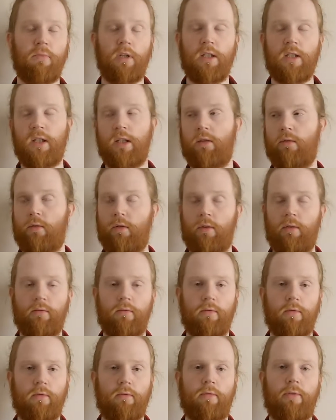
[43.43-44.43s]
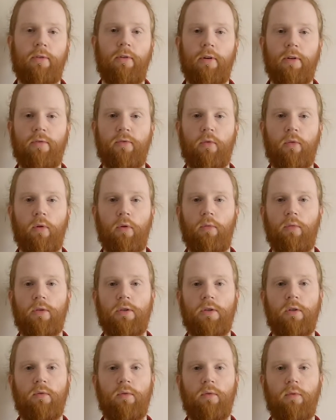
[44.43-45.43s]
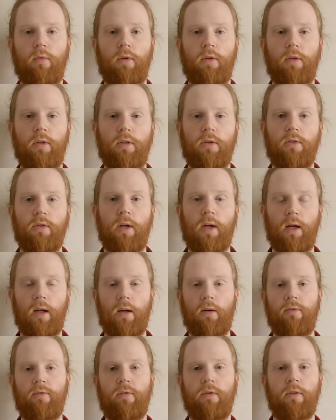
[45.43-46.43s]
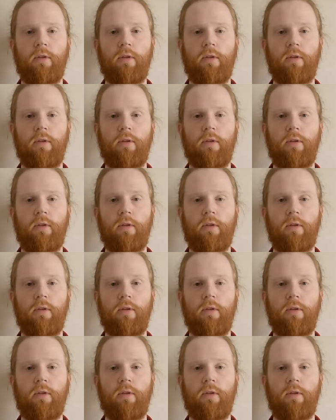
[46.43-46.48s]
19 or 34, whichever one that you have.